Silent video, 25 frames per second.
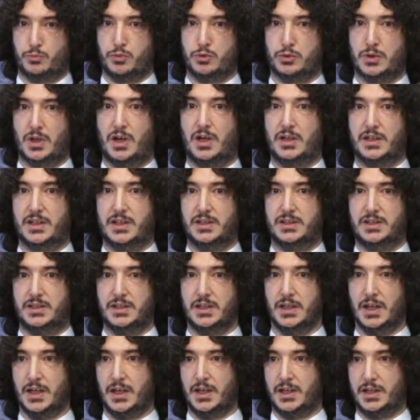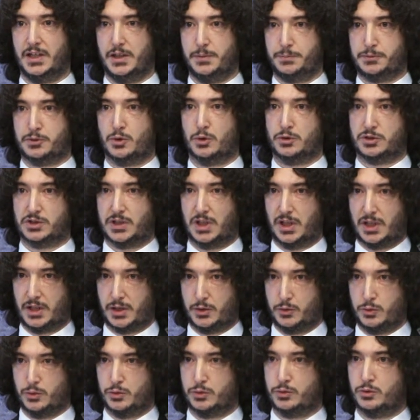We are thankful to Ipsos, with
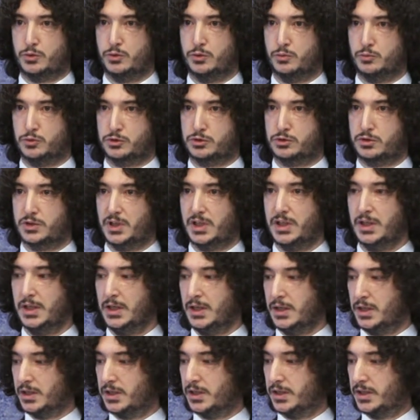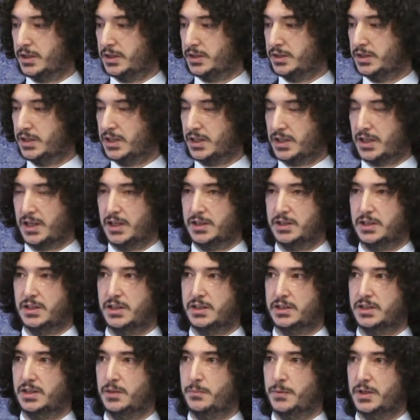whom we collaborated within the scope
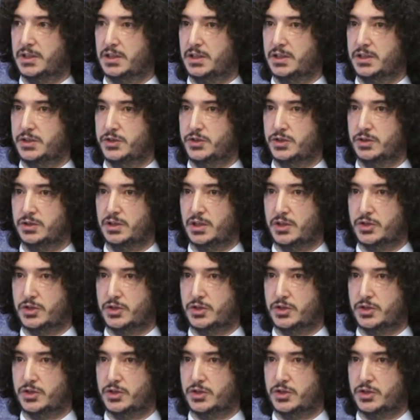of this survey.